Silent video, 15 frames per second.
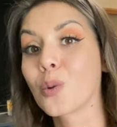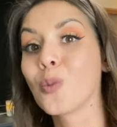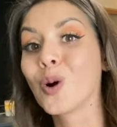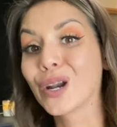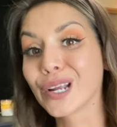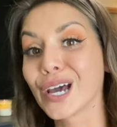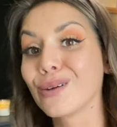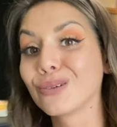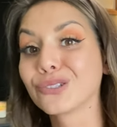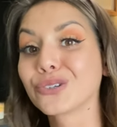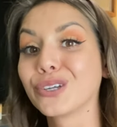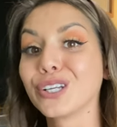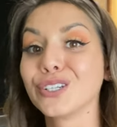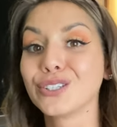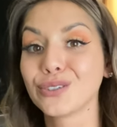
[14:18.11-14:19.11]
what I was
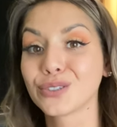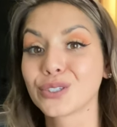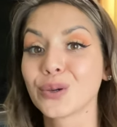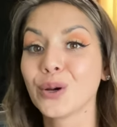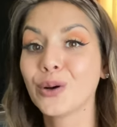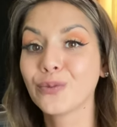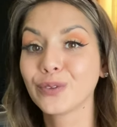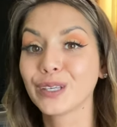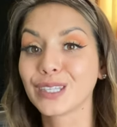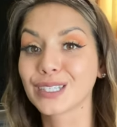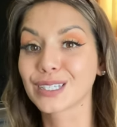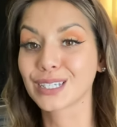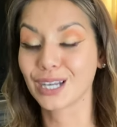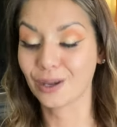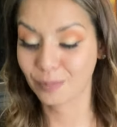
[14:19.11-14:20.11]
going to do. So hopefully
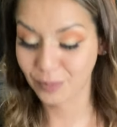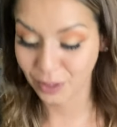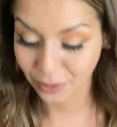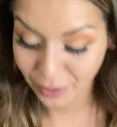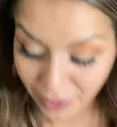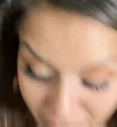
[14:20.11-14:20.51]
this can help you.